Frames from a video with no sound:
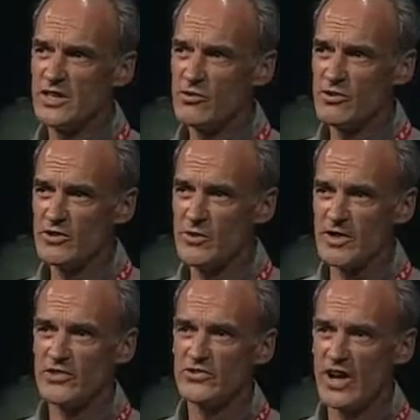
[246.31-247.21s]
in order to
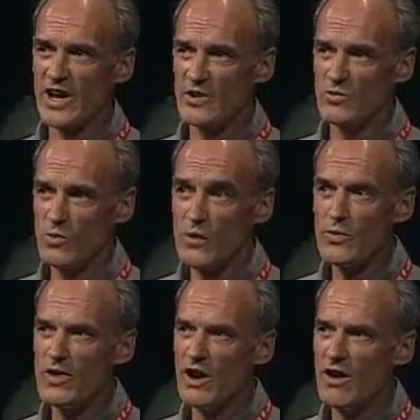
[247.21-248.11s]
understand what
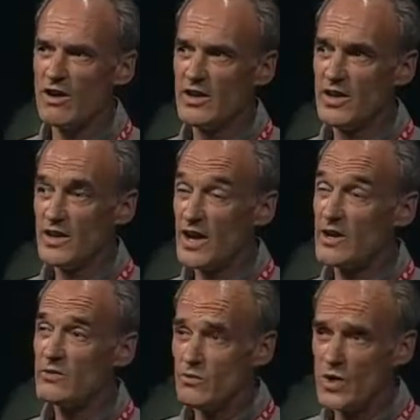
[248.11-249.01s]
we are
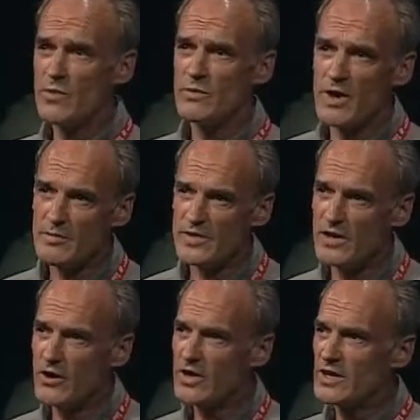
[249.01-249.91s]
and where we might be
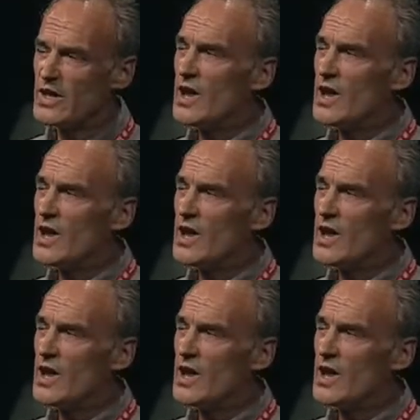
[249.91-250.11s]
going.